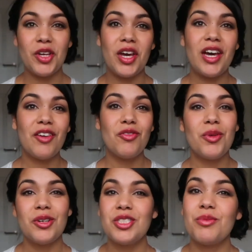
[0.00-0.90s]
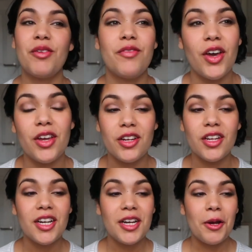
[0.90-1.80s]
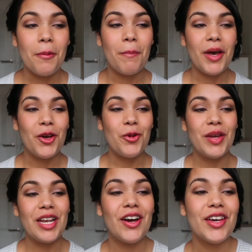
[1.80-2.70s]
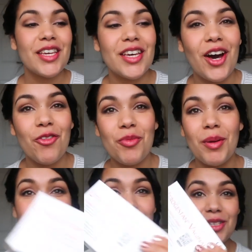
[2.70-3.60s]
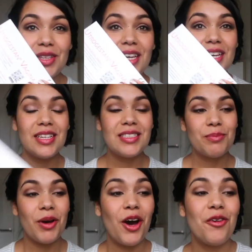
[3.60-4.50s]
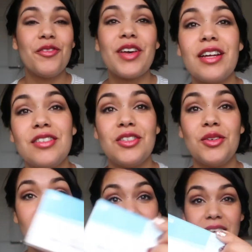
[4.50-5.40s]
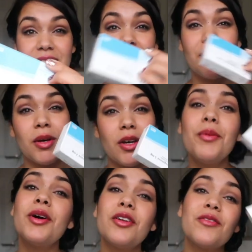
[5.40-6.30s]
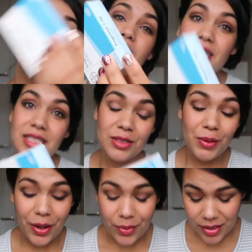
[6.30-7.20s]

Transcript: And I, I have reminders on my phone. But it'll be like, I'll remember to do these, but I'll forget to do these. And I'm like, oh my God, I've got to do these as well.